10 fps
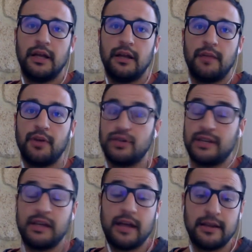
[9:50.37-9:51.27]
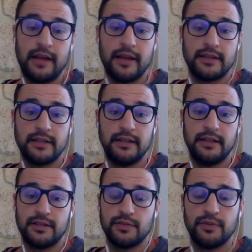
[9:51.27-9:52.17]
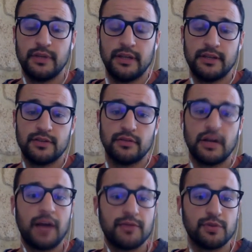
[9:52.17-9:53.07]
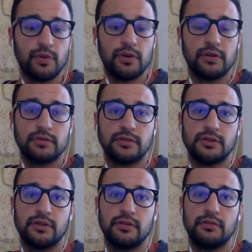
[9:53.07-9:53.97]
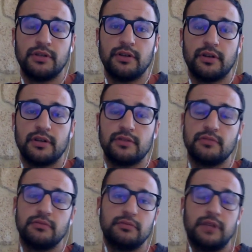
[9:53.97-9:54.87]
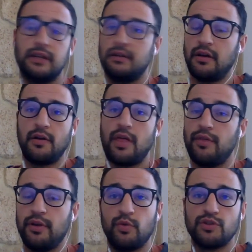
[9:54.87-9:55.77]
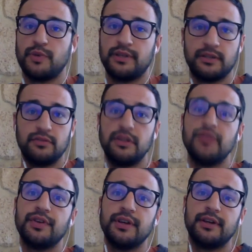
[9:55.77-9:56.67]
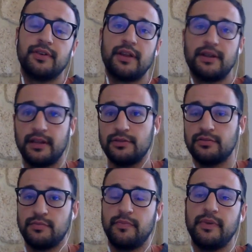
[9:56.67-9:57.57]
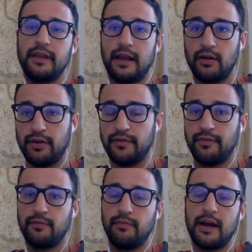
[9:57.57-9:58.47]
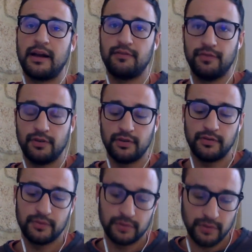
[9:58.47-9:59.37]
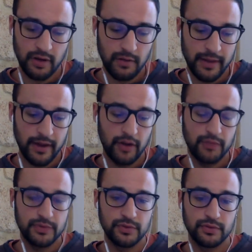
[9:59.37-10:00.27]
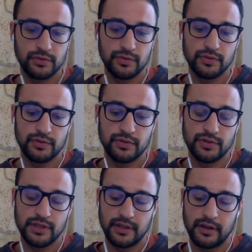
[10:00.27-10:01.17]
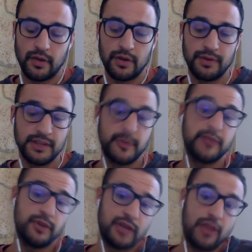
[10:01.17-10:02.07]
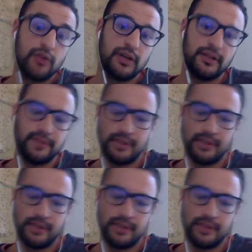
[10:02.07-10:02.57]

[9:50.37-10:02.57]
because I still need to come to work. So in order to, I thought it was better to live here rather than to be like going back and forth my home to the co-living space, because I don't live in the